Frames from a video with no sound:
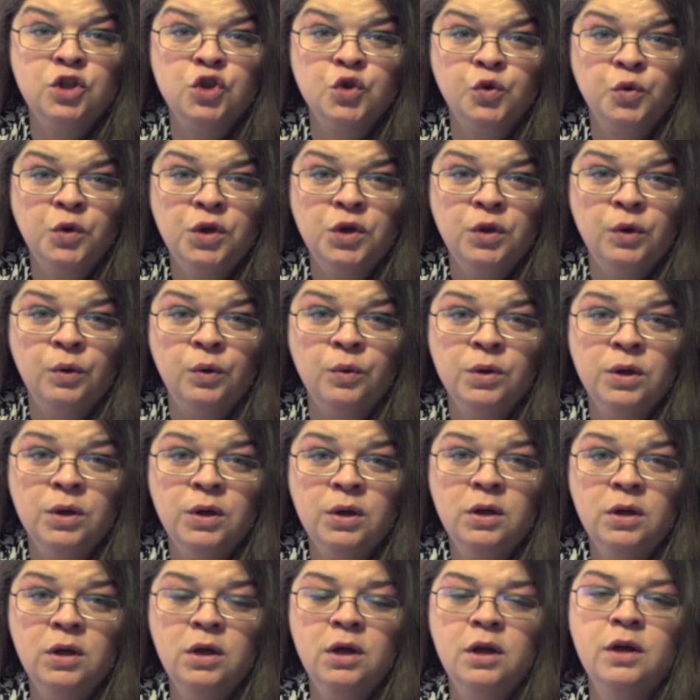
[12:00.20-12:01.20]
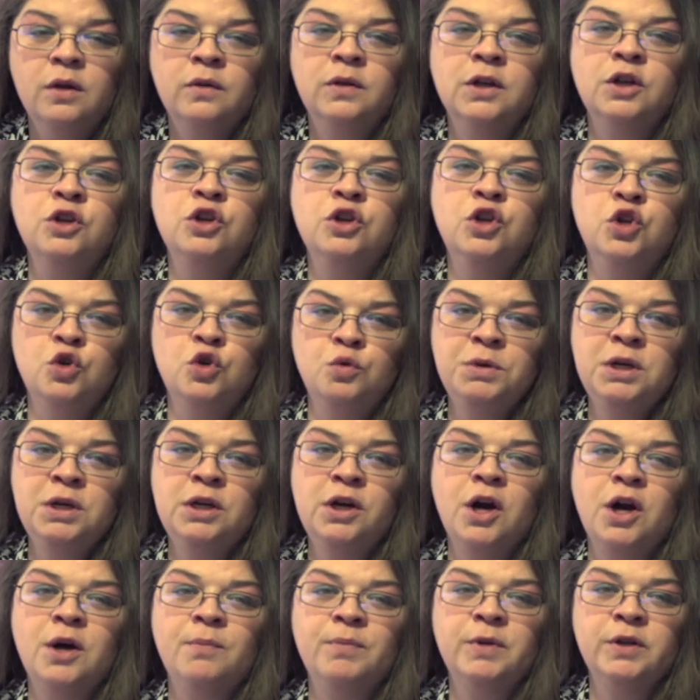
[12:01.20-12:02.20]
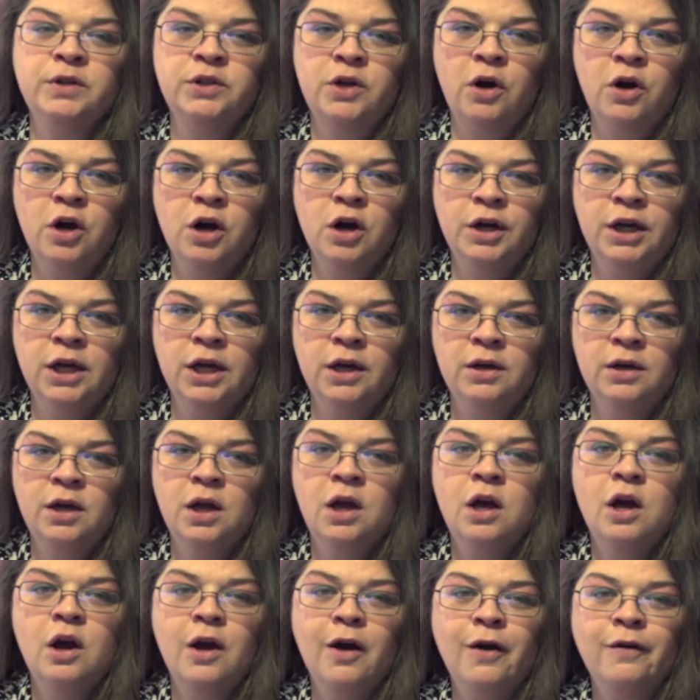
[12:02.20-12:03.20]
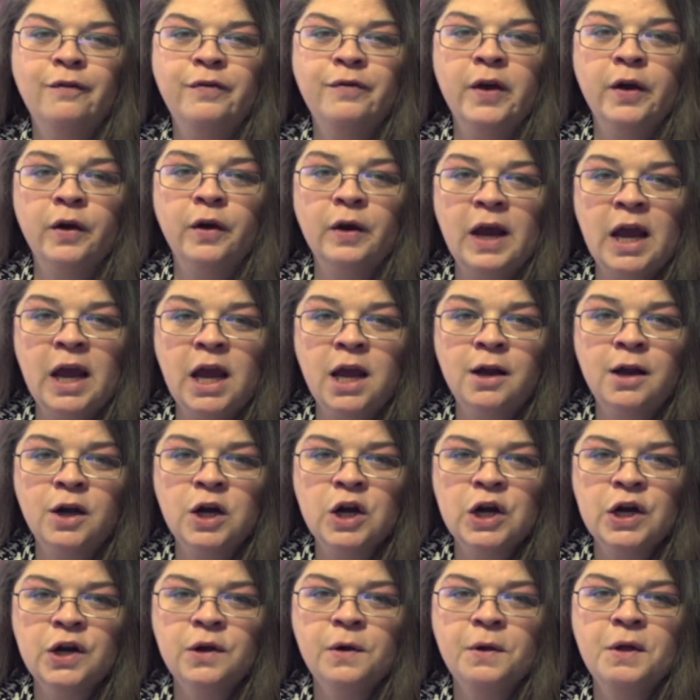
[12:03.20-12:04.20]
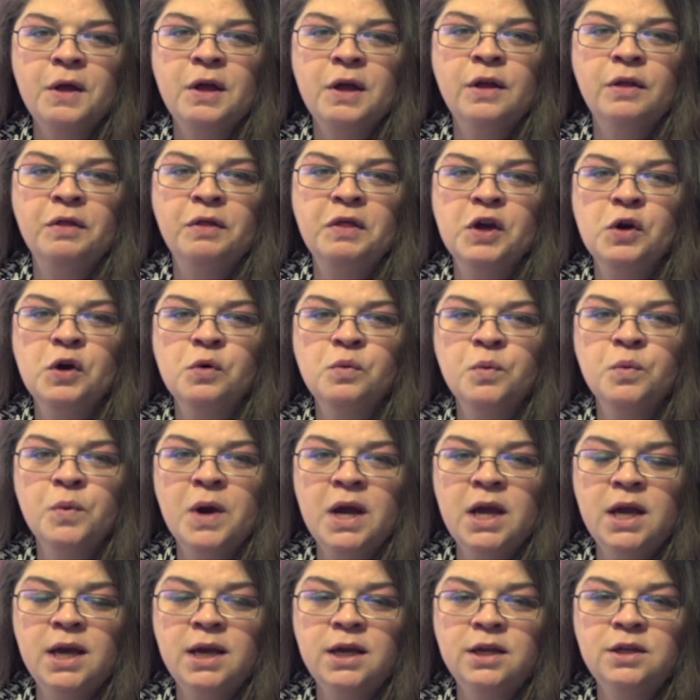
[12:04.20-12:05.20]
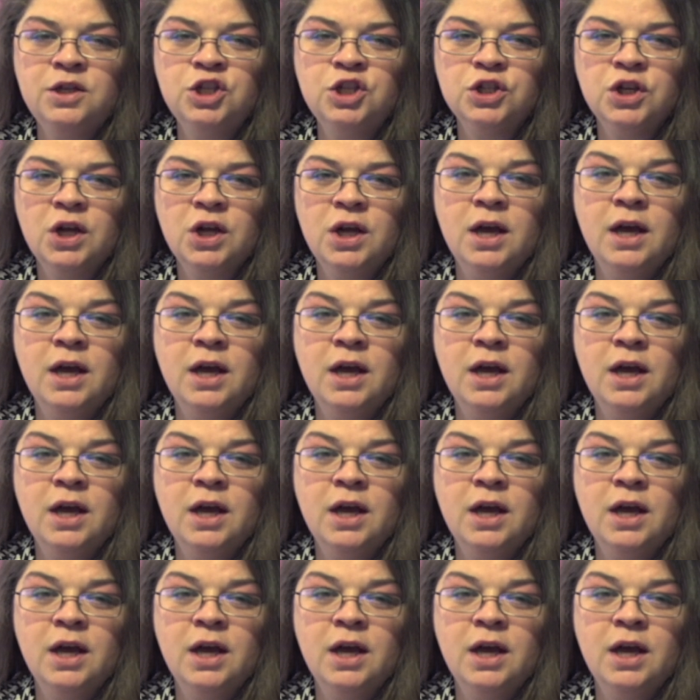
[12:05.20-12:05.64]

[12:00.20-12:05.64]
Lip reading: true, then you become the target of their anger, their rage,